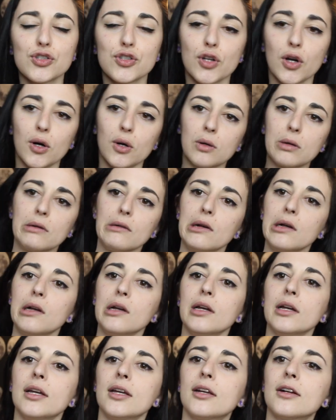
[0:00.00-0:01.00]
So
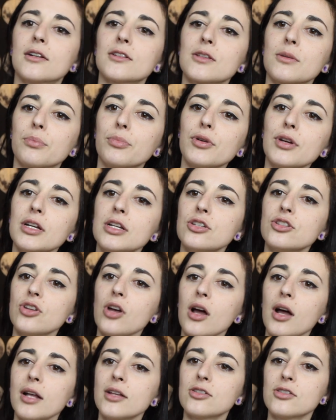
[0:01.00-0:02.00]
here's a
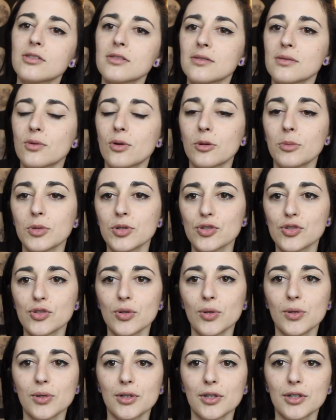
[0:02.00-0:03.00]
pre-shot, just normal
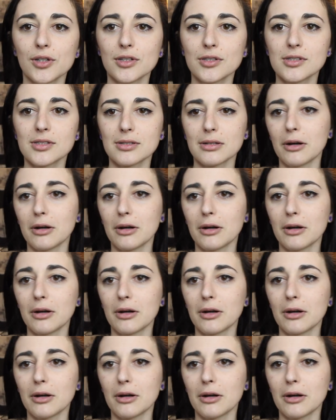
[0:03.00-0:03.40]
shoulders.